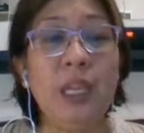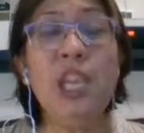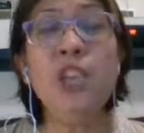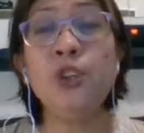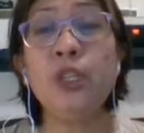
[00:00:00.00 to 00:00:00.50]

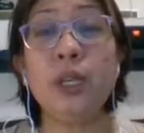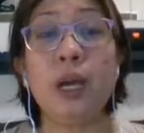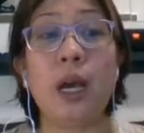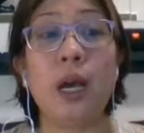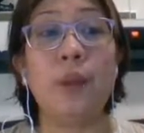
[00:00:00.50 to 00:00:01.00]
each
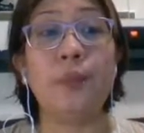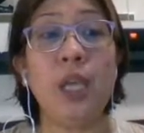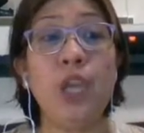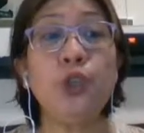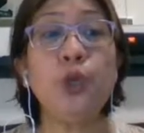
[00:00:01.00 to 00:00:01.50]

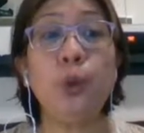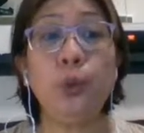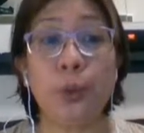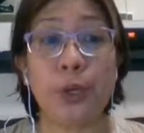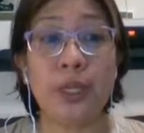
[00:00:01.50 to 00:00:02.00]
code
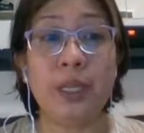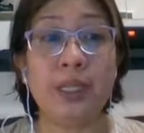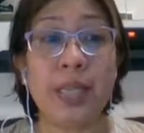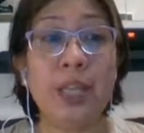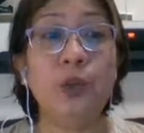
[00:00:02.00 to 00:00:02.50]
word
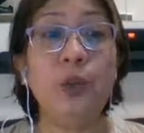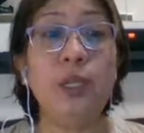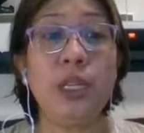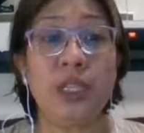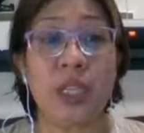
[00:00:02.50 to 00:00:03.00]
sent to
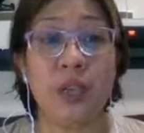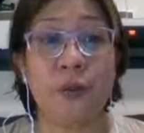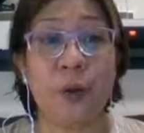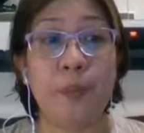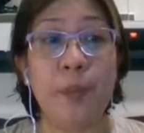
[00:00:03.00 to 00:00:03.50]
the
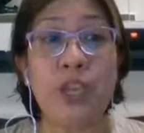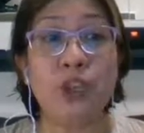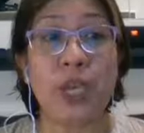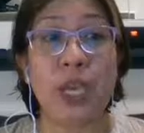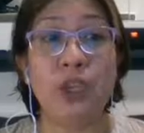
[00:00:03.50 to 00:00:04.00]
receiver may
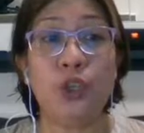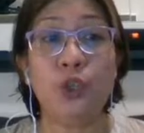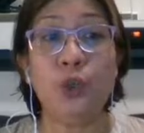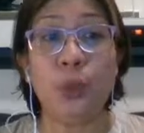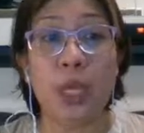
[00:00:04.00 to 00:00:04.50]
change
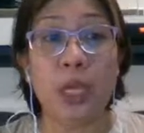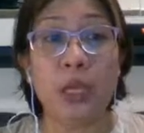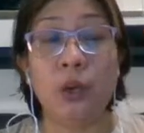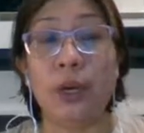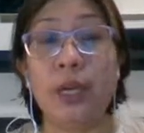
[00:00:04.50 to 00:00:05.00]
during
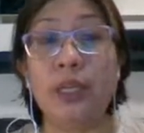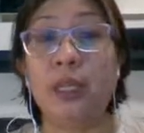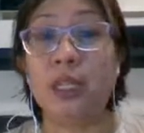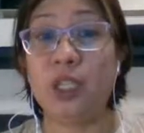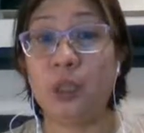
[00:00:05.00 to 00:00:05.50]
your
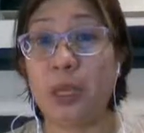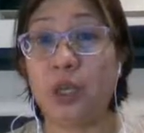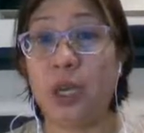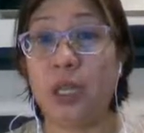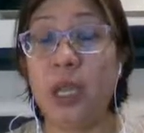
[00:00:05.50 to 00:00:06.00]

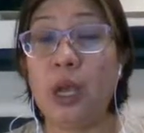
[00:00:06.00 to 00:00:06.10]
transmission.